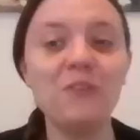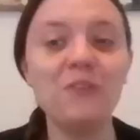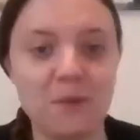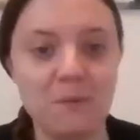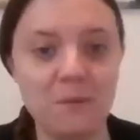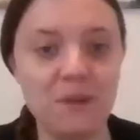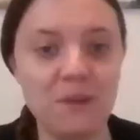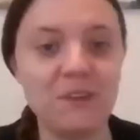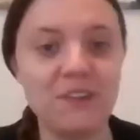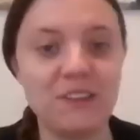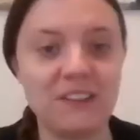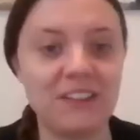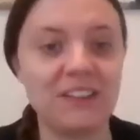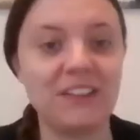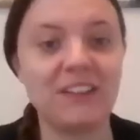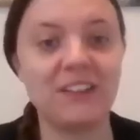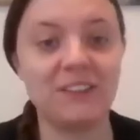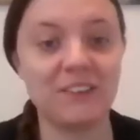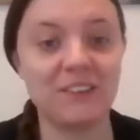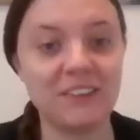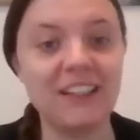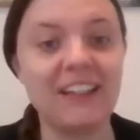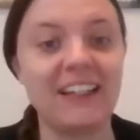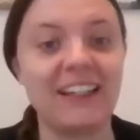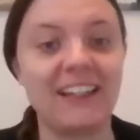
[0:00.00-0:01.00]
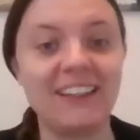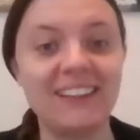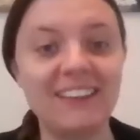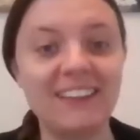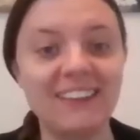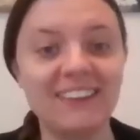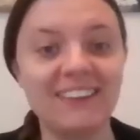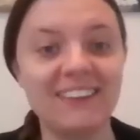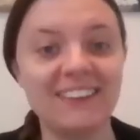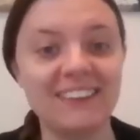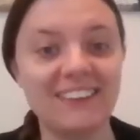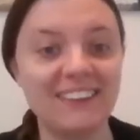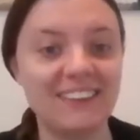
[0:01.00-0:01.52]
the community you're
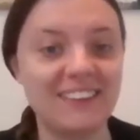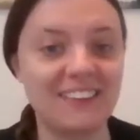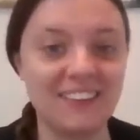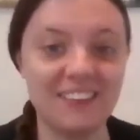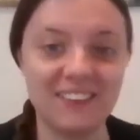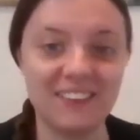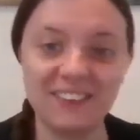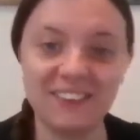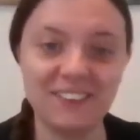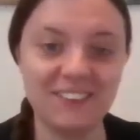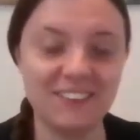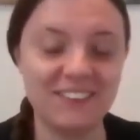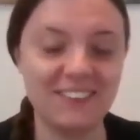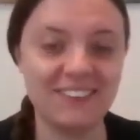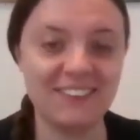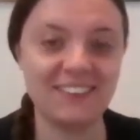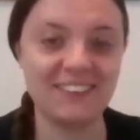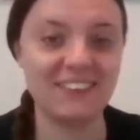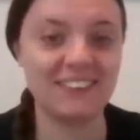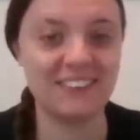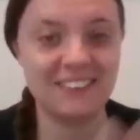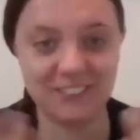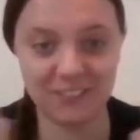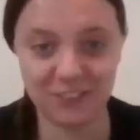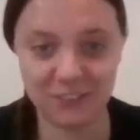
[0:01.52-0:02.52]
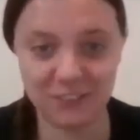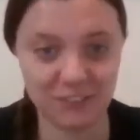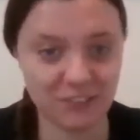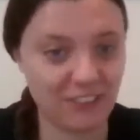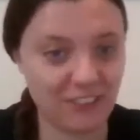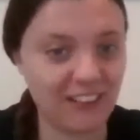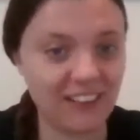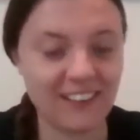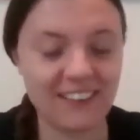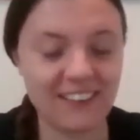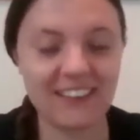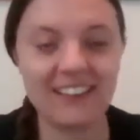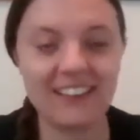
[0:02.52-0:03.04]
in to
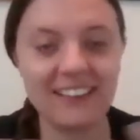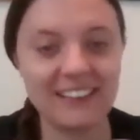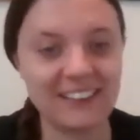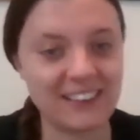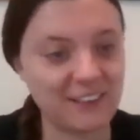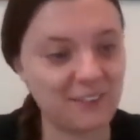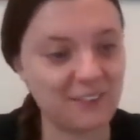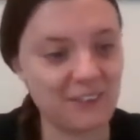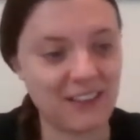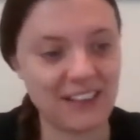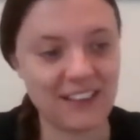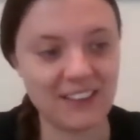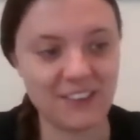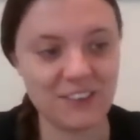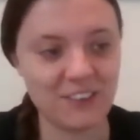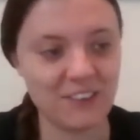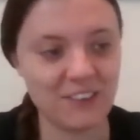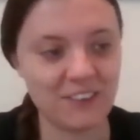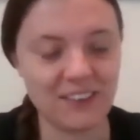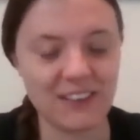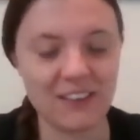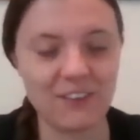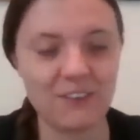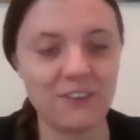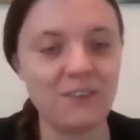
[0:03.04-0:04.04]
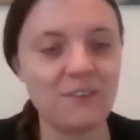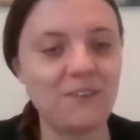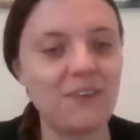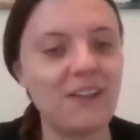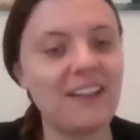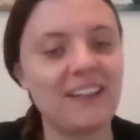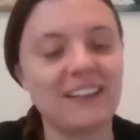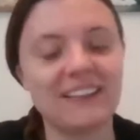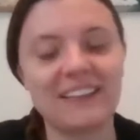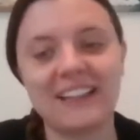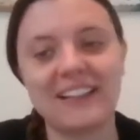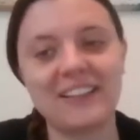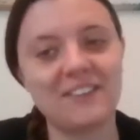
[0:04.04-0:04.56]
try things to make sure that it all
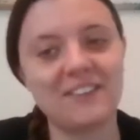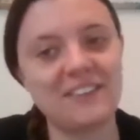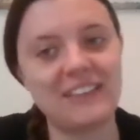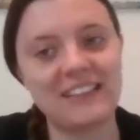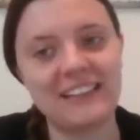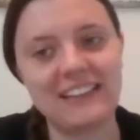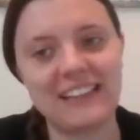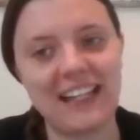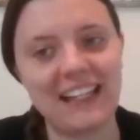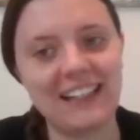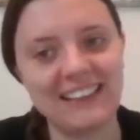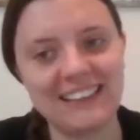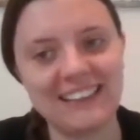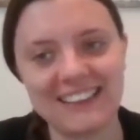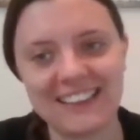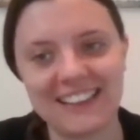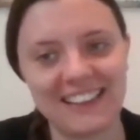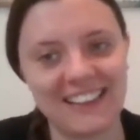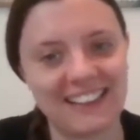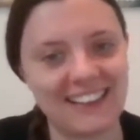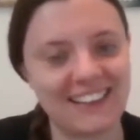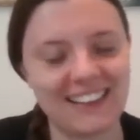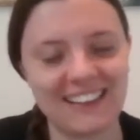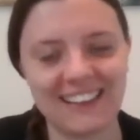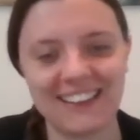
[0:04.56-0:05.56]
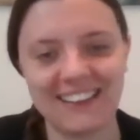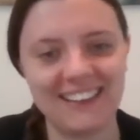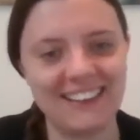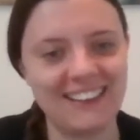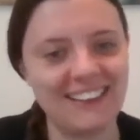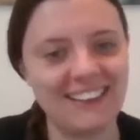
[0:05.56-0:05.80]
works. That's fantastic.